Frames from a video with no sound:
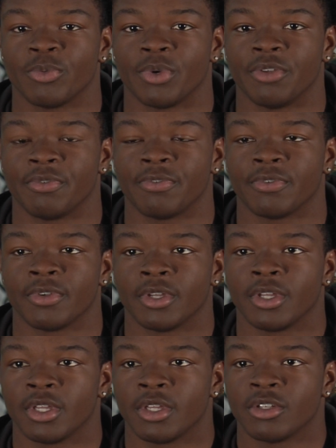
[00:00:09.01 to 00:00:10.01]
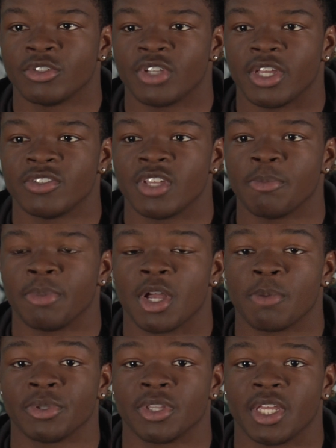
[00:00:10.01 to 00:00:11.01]
We've changed up a
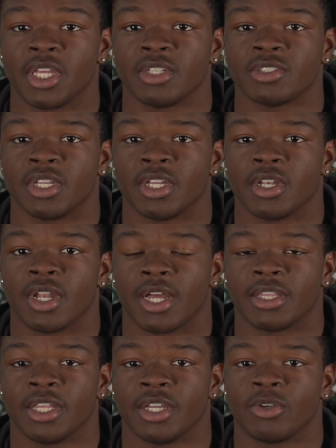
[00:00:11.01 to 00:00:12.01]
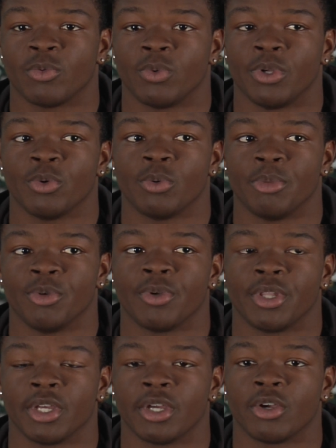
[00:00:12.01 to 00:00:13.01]
couple things, and I think we will be
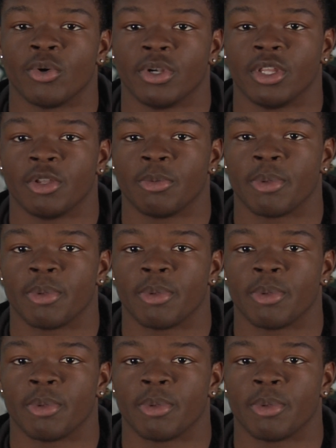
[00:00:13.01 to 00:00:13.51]
really good going into the